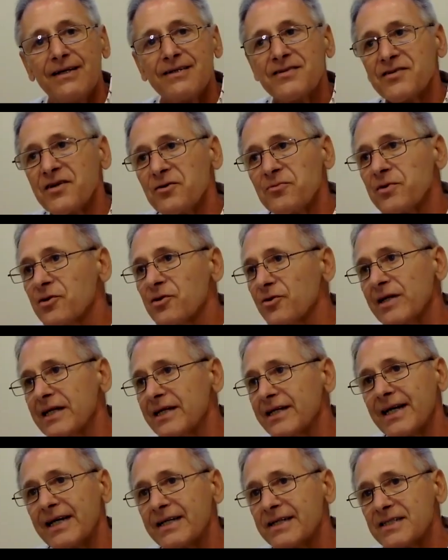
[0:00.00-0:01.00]
So we
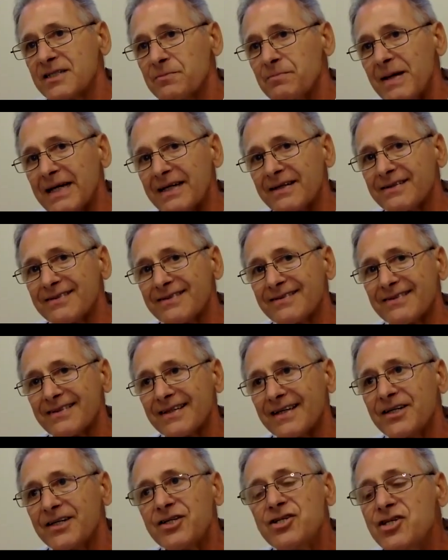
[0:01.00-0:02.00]
really can expect
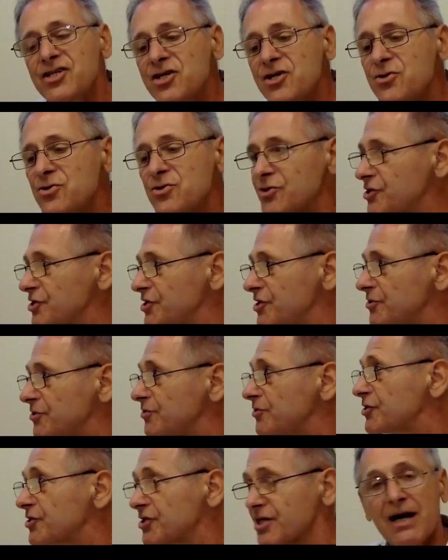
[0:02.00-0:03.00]
a huge,
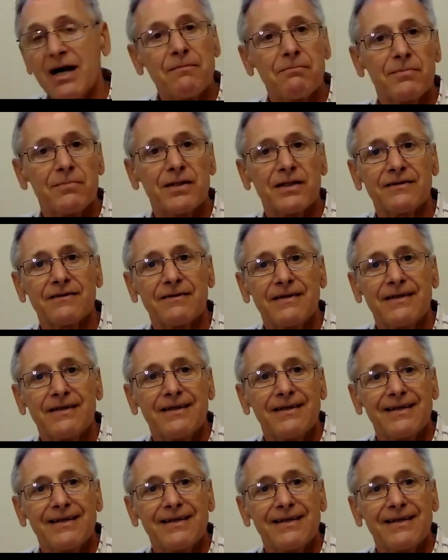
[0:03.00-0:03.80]
huge number